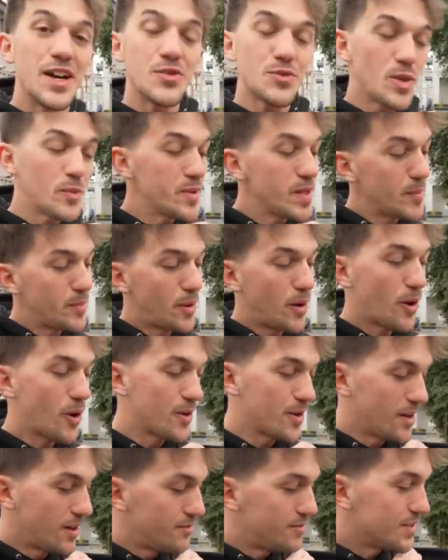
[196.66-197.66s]
guys wanna be a
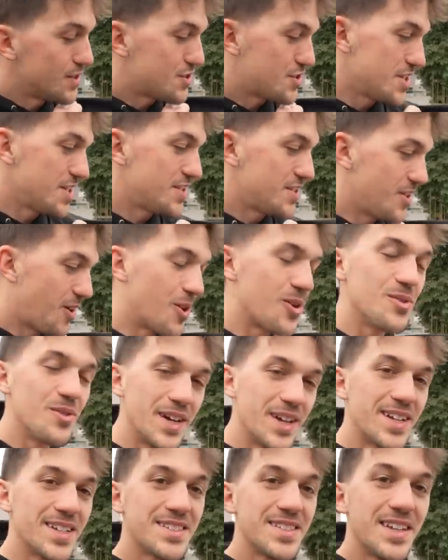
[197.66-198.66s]
part of this GTR
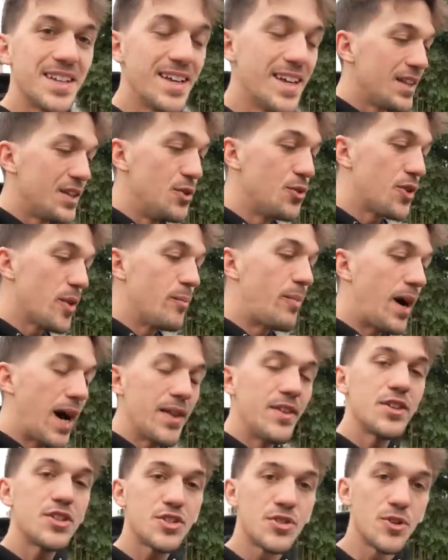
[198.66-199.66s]
legacy, you can buy
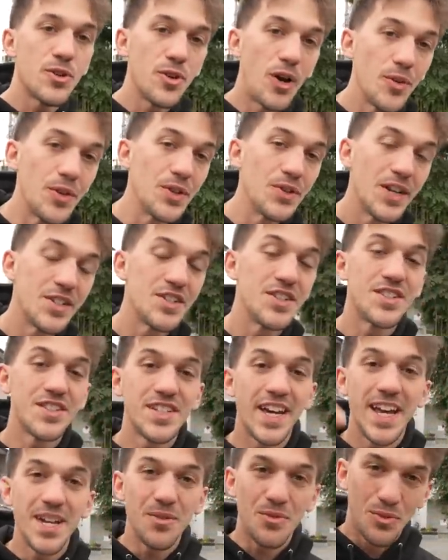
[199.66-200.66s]
this shirt on the Legend
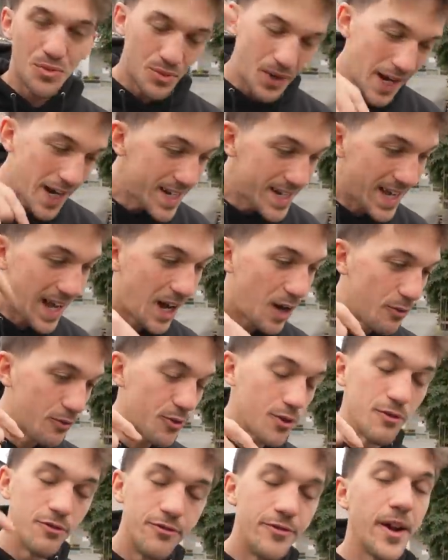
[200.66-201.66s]
site right now
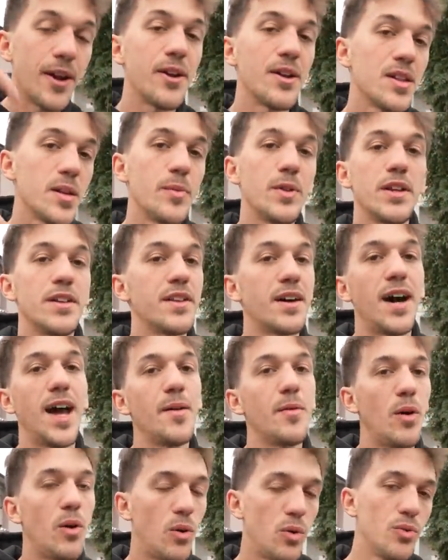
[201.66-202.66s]
for a very limited
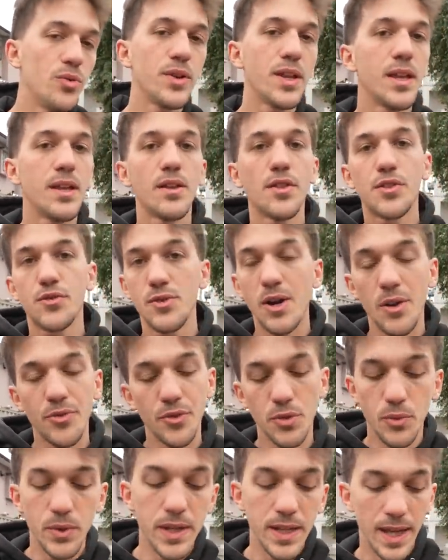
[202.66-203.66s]
time, only throughout
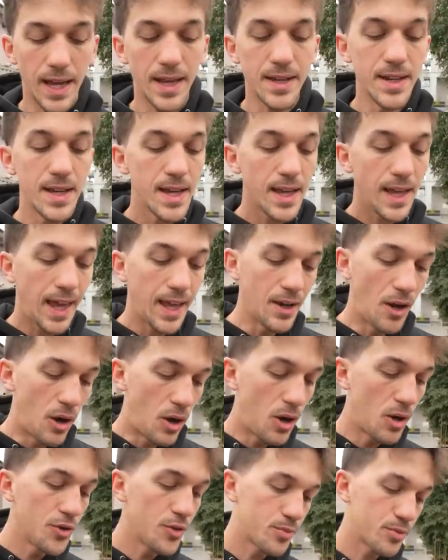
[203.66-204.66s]
the weekend, and
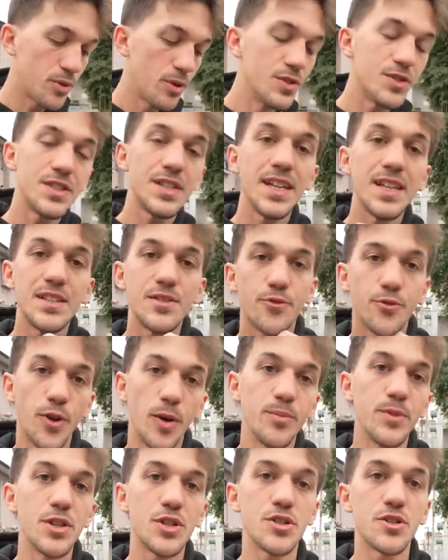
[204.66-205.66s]
all the proceeds
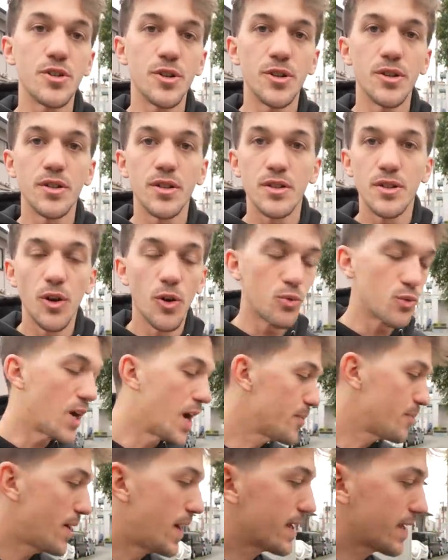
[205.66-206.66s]
from the shirt go
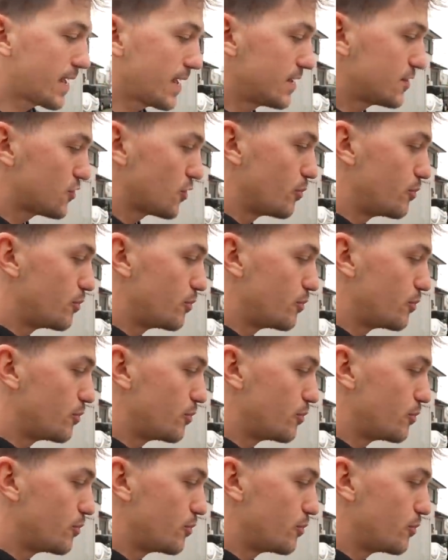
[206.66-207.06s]
right back into